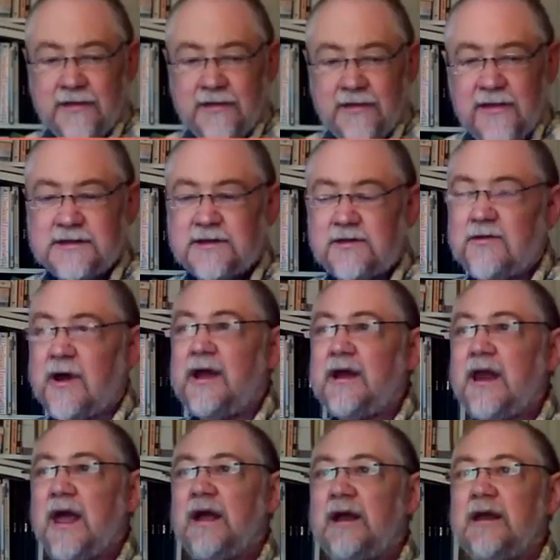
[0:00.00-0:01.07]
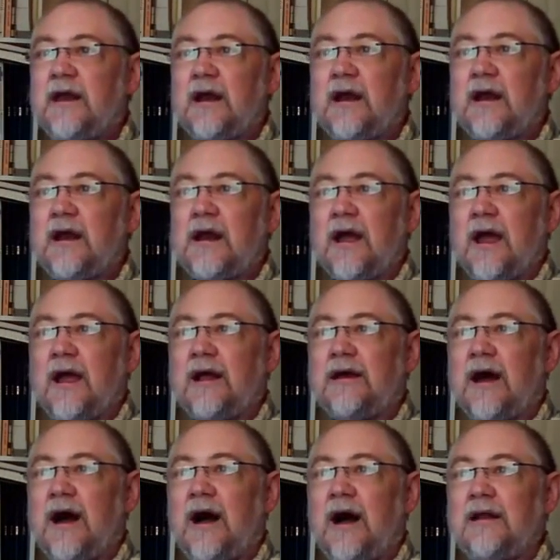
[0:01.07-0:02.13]
I think that's great. And
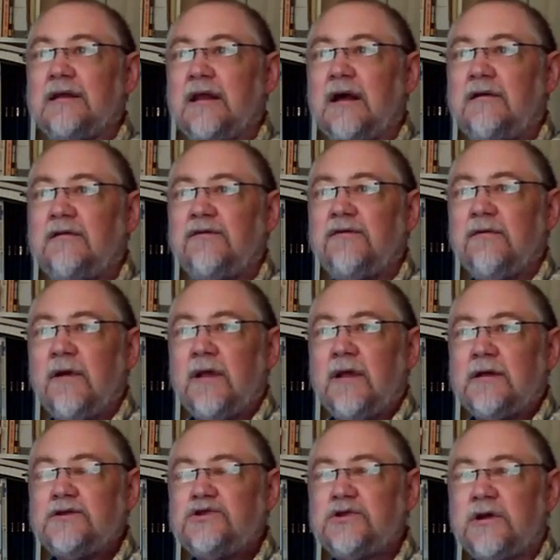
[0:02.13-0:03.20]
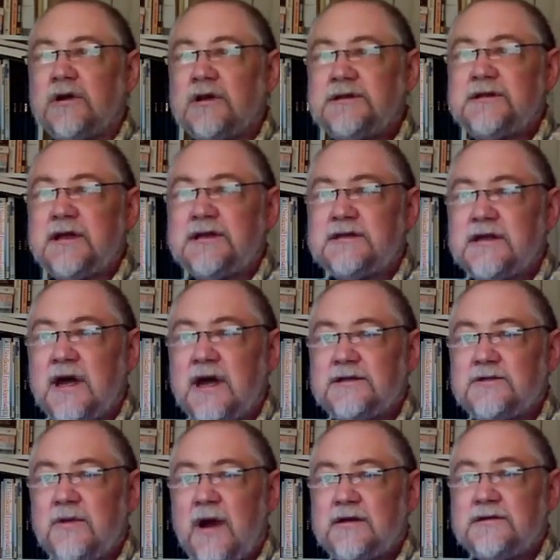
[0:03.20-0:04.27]
I love journalists and
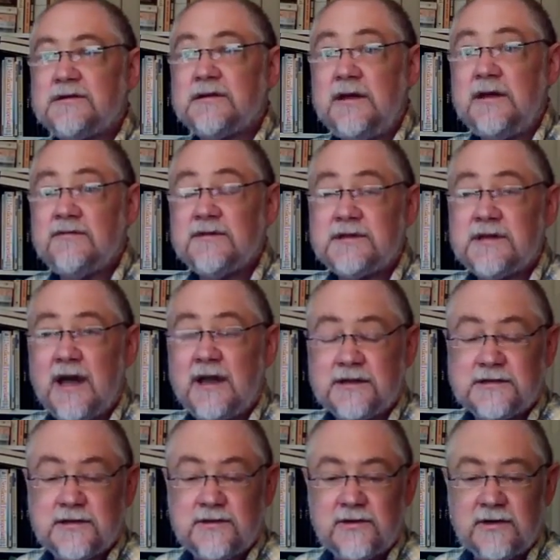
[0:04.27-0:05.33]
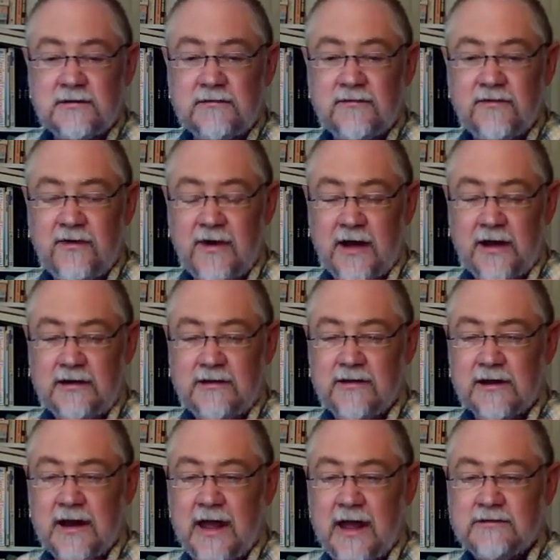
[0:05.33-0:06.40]
science writers and even scientists who can find the